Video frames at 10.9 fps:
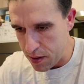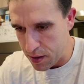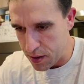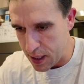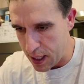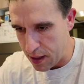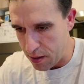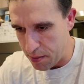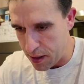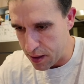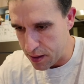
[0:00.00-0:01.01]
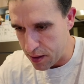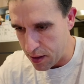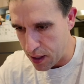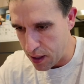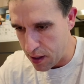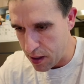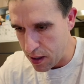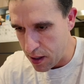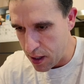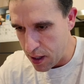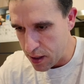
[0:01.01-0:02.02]
Just that little bit, sorry.
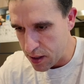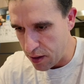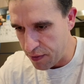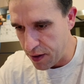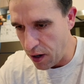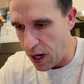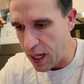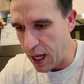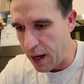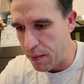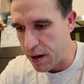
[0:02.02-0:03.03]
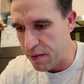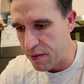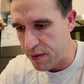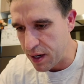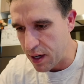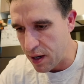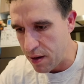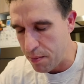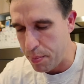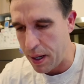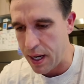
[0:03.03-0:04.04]
So if you highlight whatever video
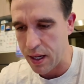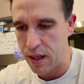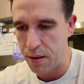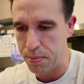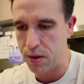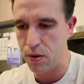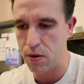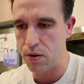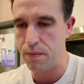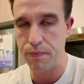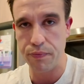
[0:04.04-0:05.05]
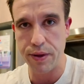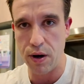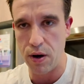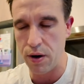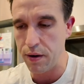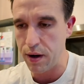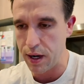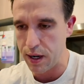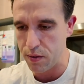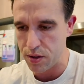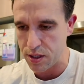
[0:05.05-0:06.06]
clip you're on,
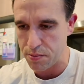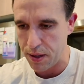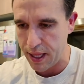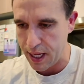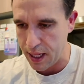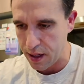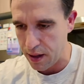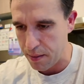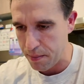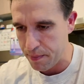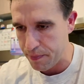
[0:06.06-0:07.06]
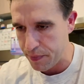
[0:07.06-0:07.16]
it'll just play that clip.